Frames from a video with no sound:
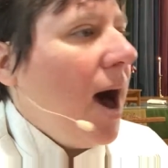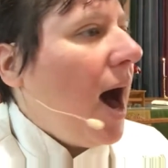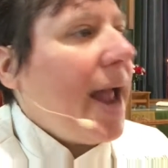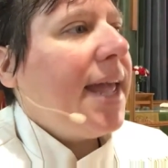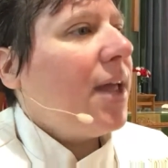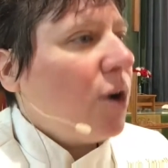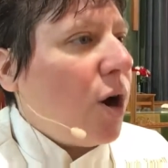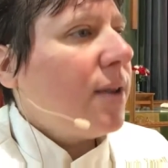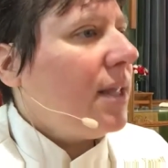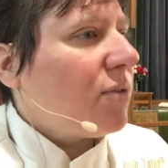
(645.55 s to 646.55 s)
I can
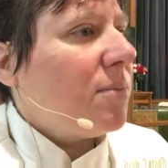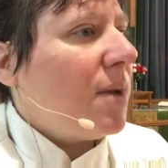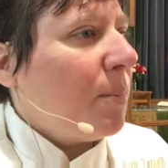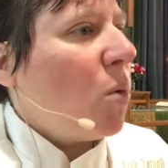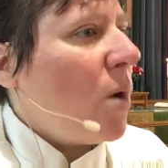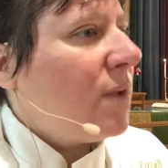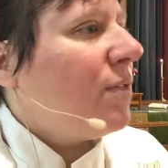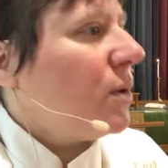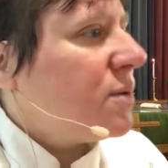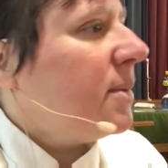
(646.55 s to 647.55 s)
hardly remember one
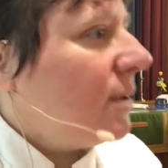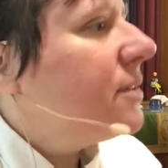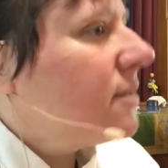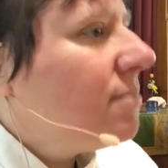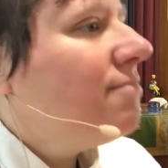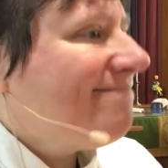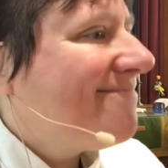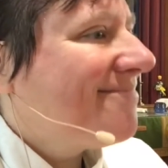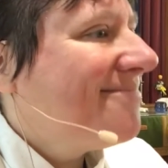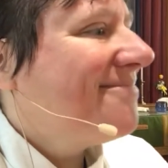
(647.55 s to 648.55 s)
of those meals,
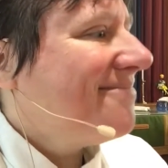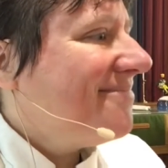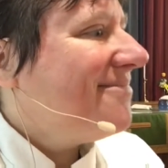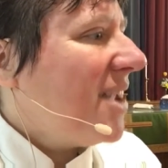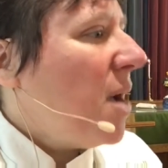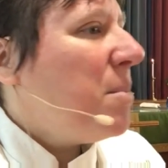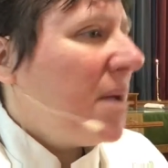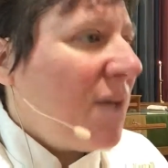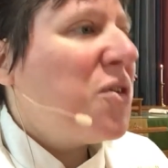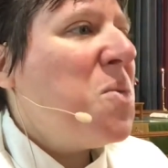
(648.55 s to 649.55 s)

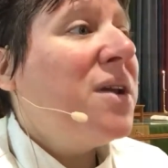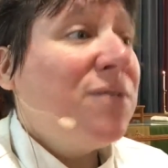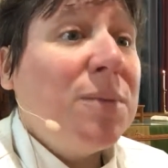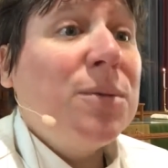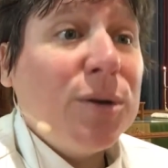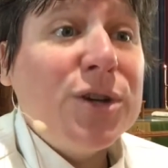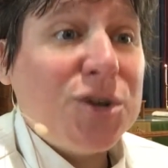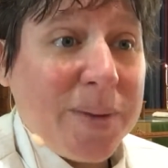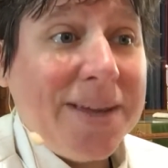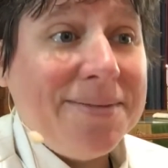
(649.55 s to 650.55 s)
but every one of them
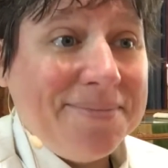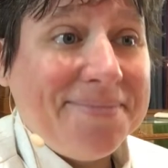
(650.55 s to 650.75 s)
nourished me.